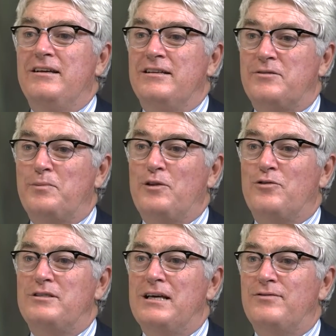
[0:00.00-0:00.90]
It's been
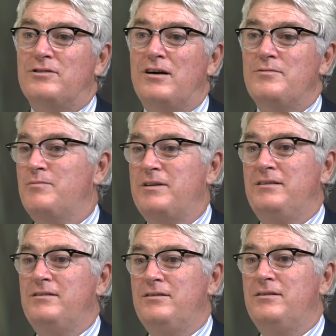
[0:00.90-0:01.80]
through tough times. I
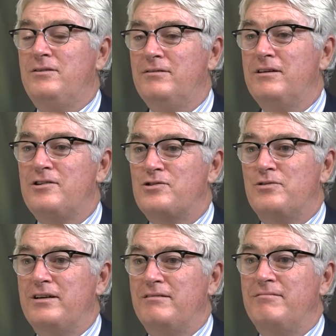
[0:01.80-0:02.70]
mean, the
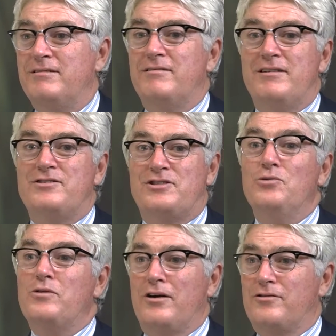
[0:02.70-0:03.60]
industry is
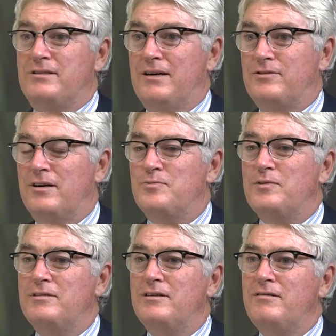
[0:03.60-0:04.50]
still going through tough times.
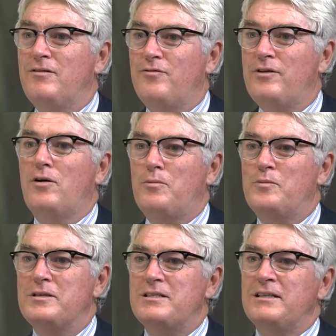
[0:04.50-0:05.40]
But do you feel
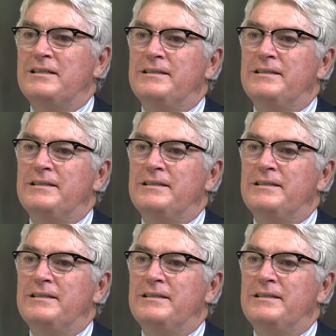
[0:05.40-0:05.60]
optimistic?